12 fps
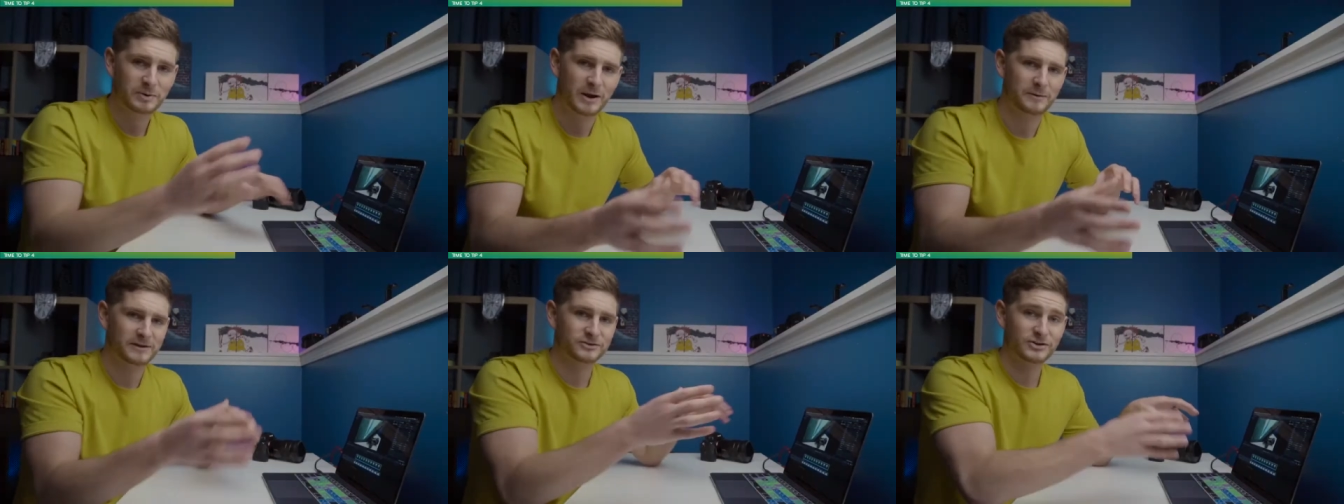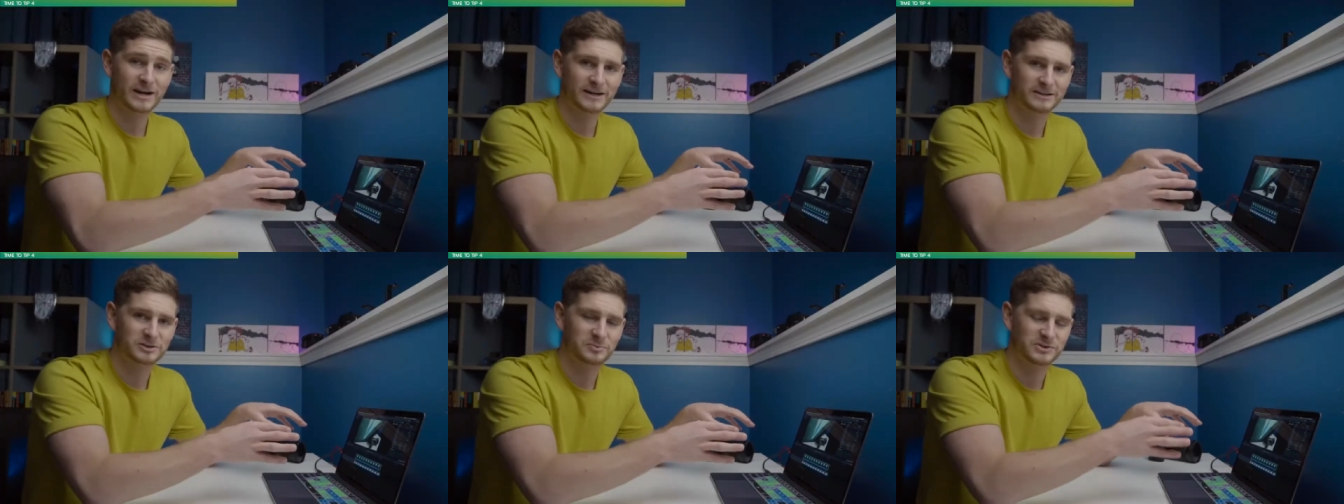play with it, drag it
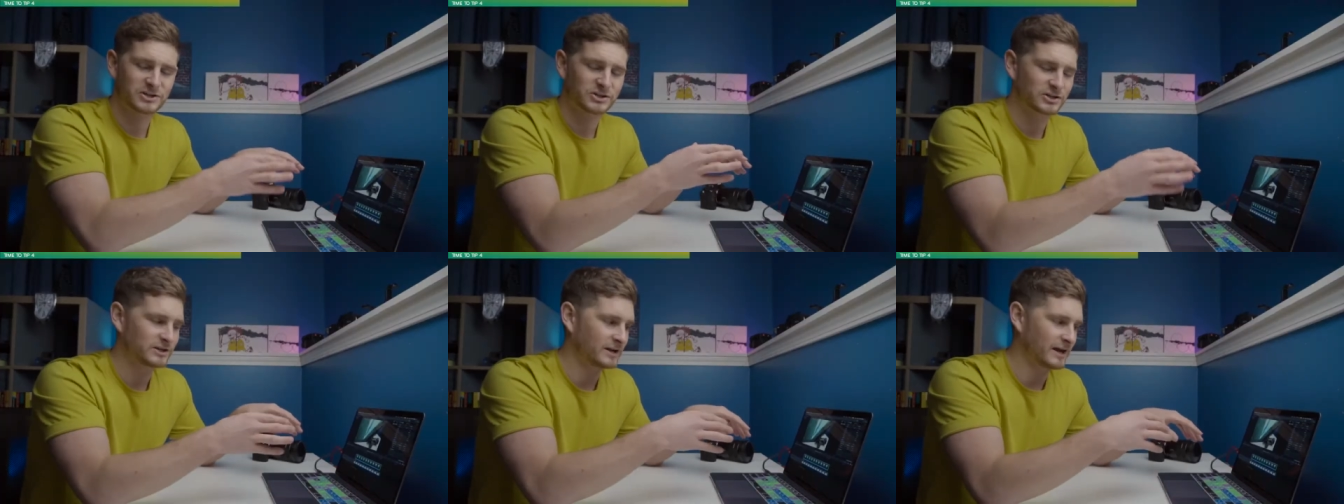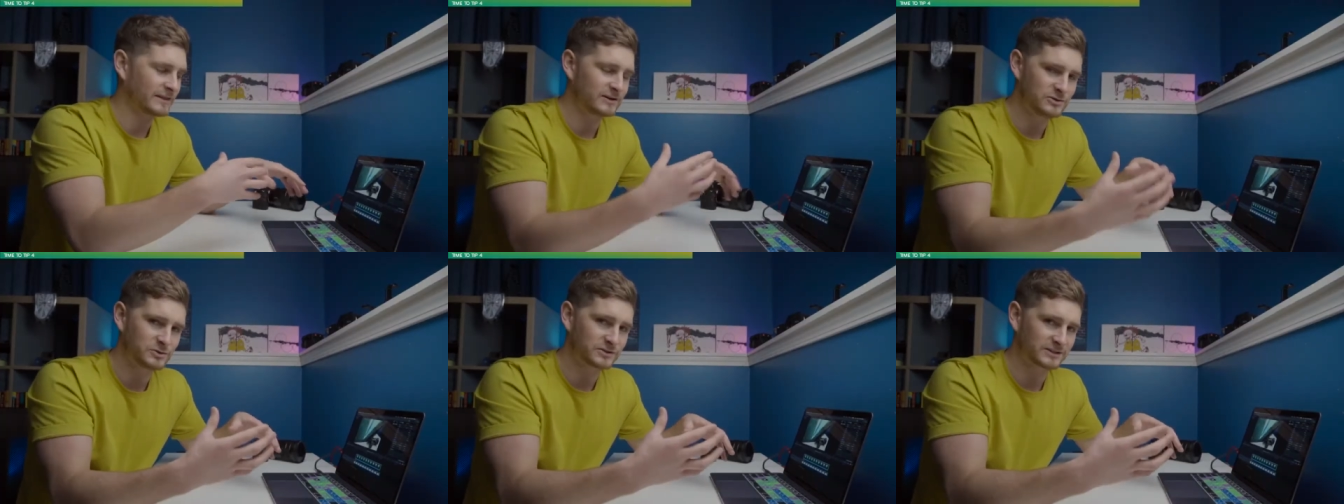into position, and then
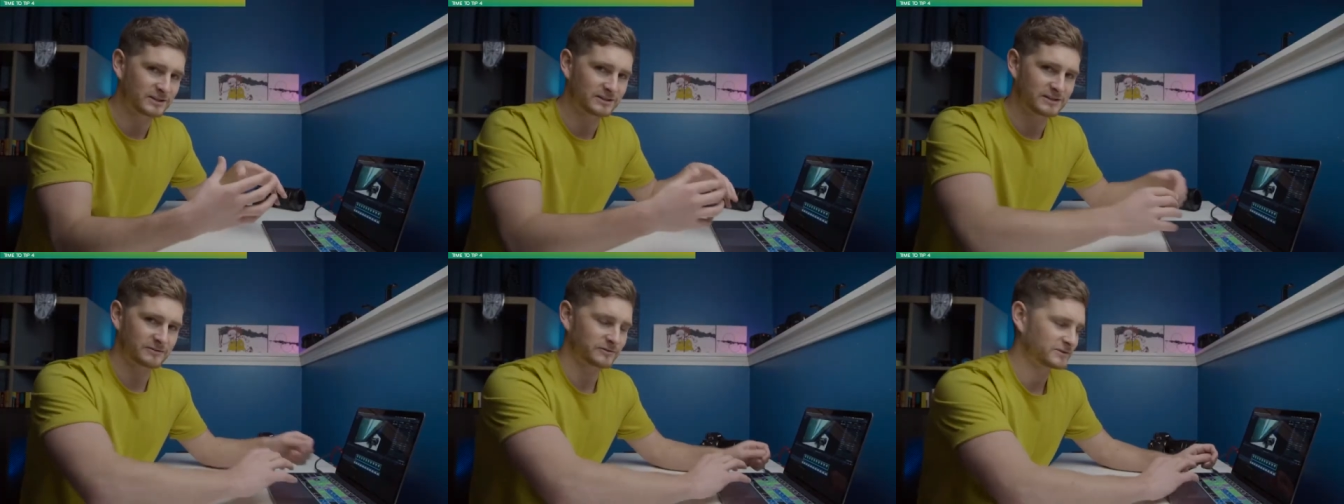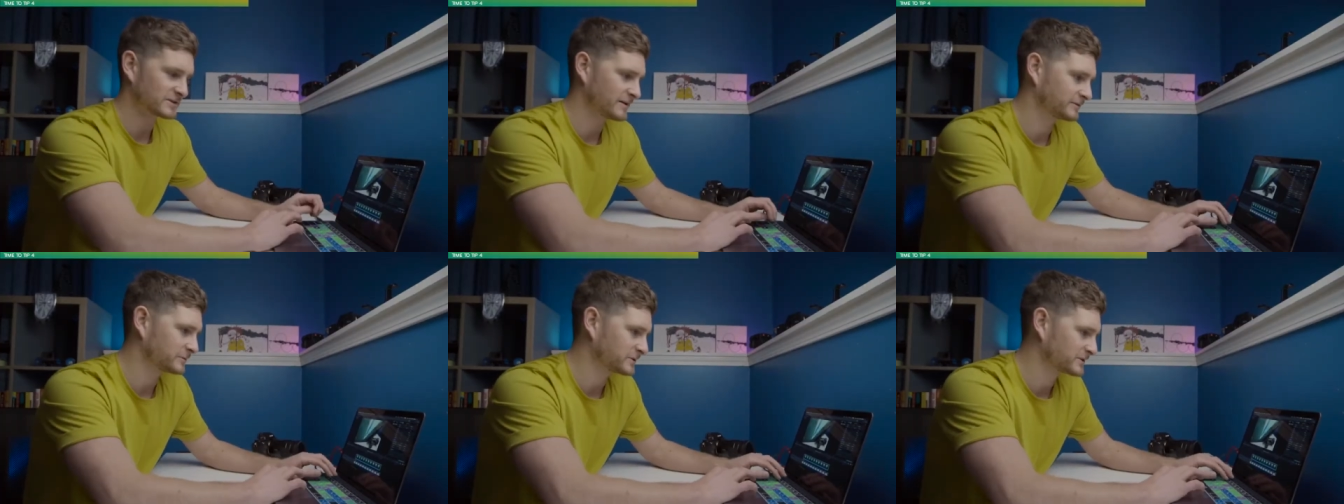you can see the difference
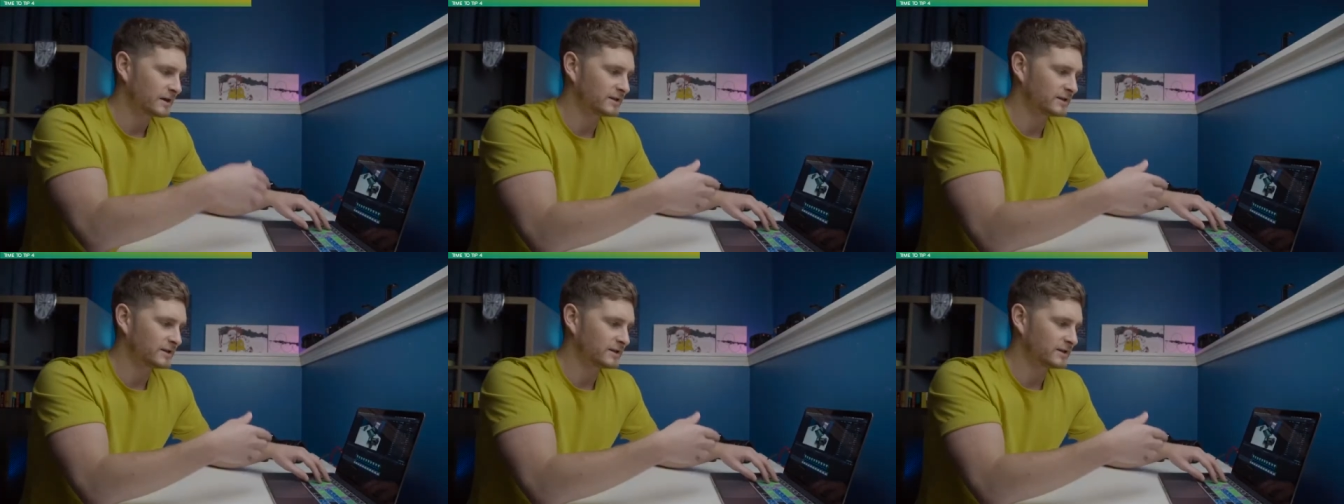afterwards.